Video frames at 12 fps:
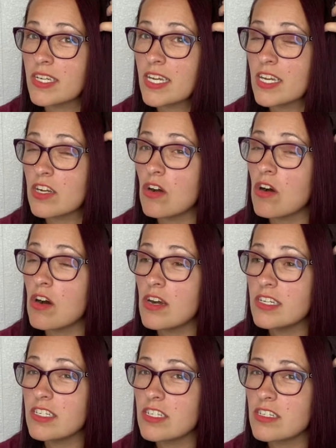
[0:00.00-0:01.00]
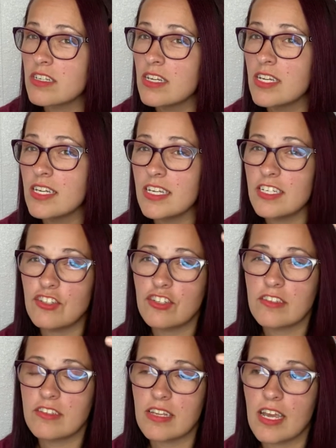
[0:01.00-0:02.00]
get caught. It
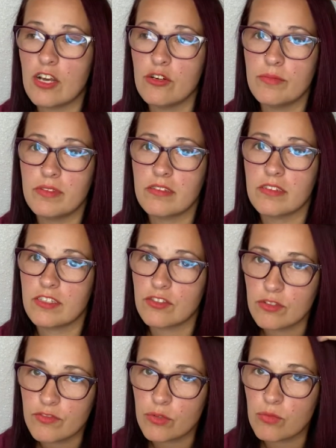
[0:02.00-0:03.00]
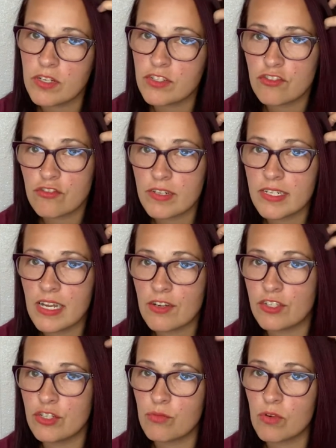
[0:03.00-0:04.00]
just helps. So if you run straight down
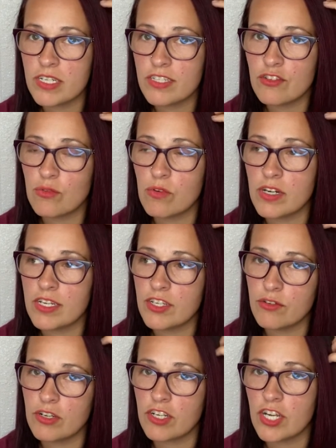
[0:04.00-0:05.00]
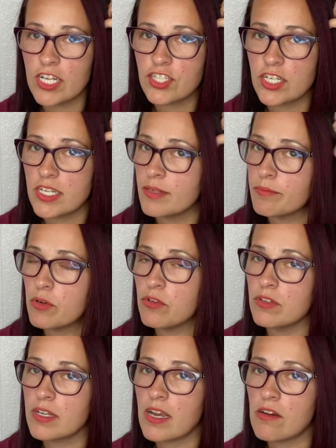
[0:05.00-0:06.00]
and you run into one, you could catch it and
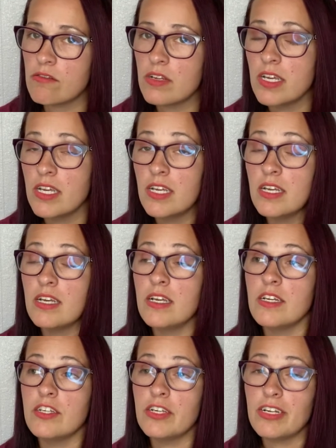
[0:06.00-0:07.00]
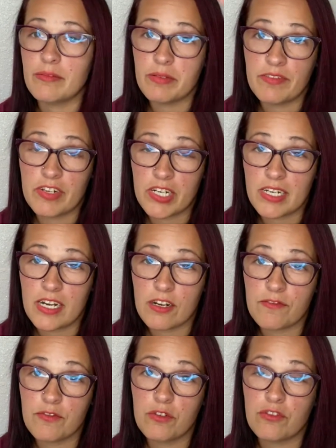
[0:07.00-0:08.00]
pull it out. You have to be very
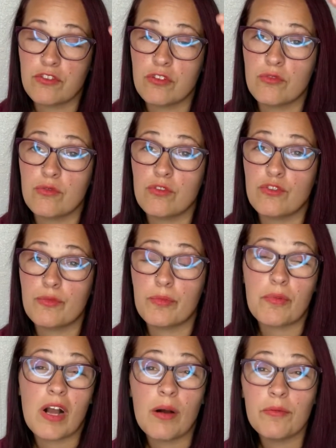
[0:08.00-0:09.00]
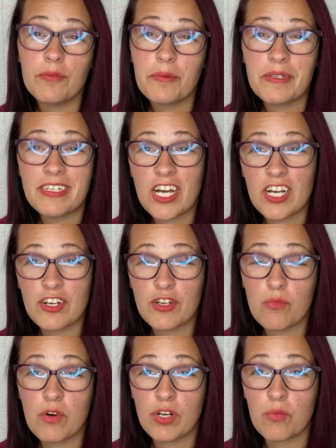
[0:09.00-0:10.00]
careful. So probably not going to
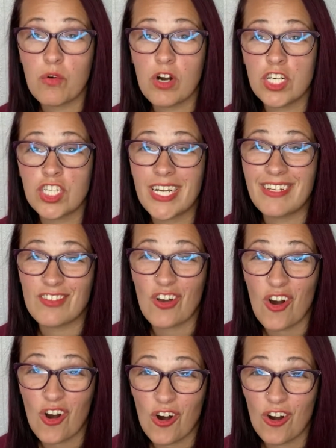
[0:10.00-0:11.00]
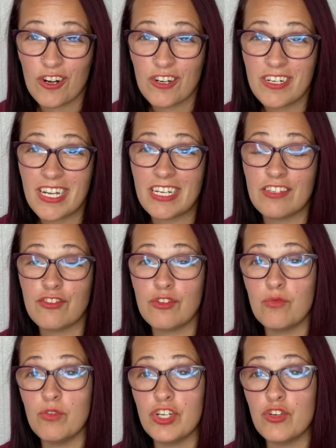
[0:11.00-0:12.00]
want to wash as hard as you
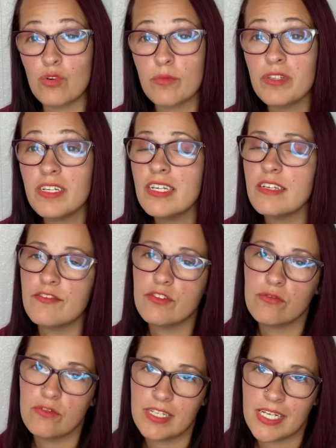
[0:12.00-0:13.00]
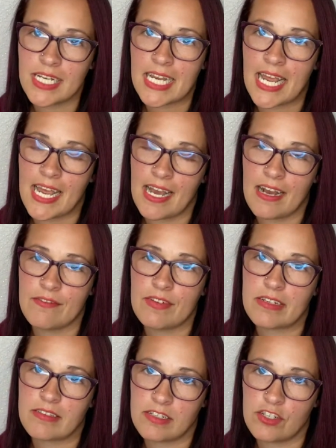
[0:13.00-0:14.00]
would normally if you didn't have
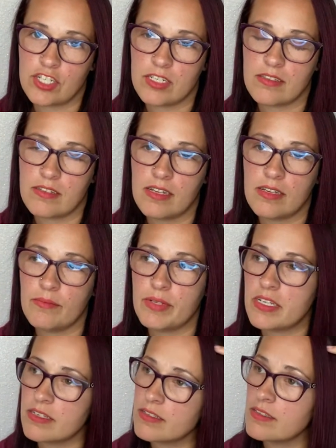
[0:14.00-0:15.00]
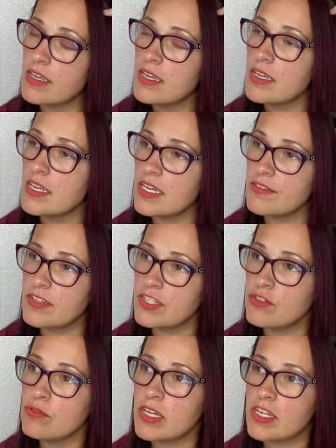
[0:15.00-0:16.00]
extensions in, because if they
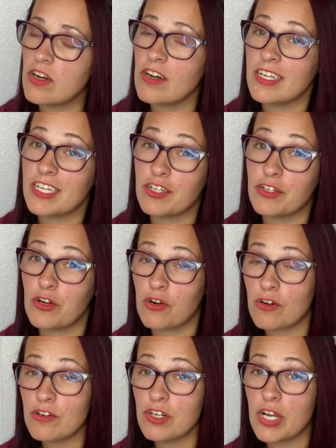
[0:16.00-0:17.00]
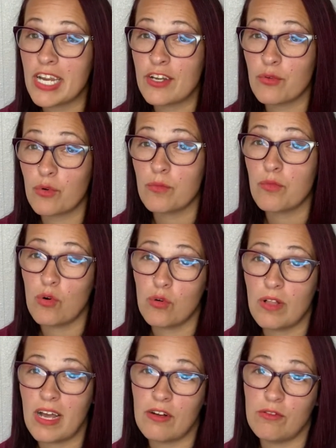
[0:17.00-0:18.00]
do get caught, it could hurt and or
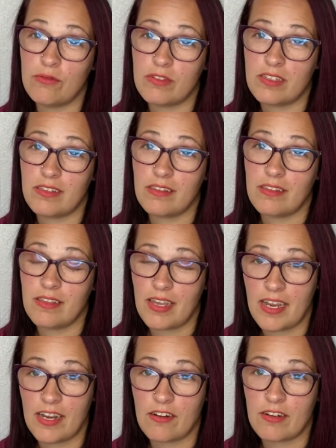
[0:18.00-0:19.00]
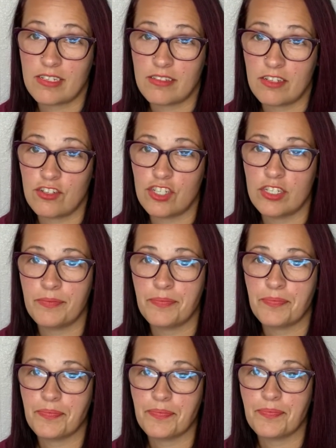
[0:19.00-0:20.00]
pull out the hair extension.
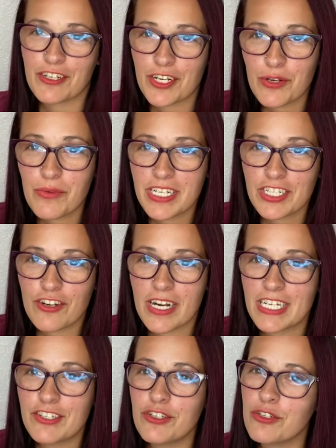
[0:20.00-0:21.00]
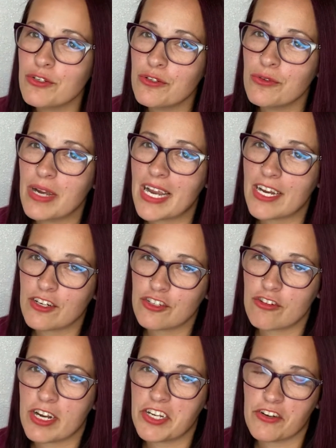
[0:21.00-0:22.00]
You're going to want to try to air
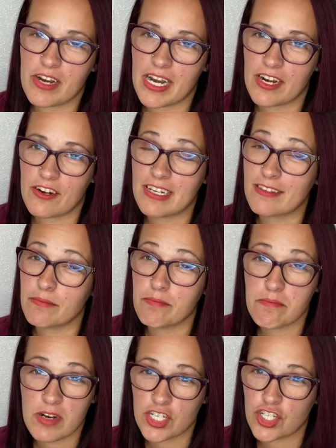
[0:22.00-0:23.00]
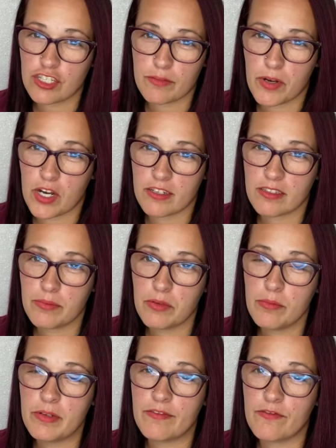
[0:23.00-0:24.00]
dry your hair as much as possible
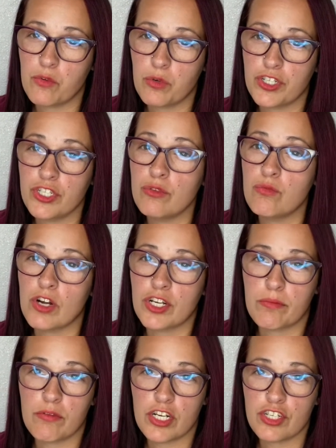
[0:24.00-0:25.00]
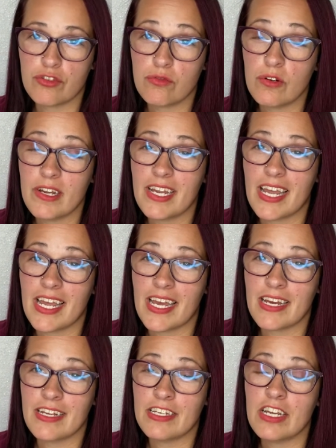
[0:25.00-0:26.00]
before you run a brush through it
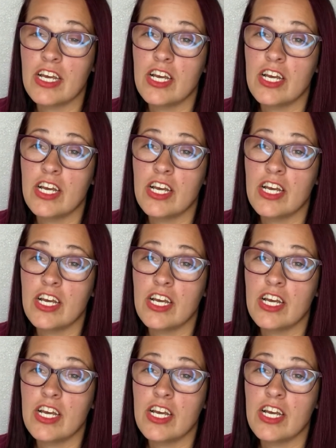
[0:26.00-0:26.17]
and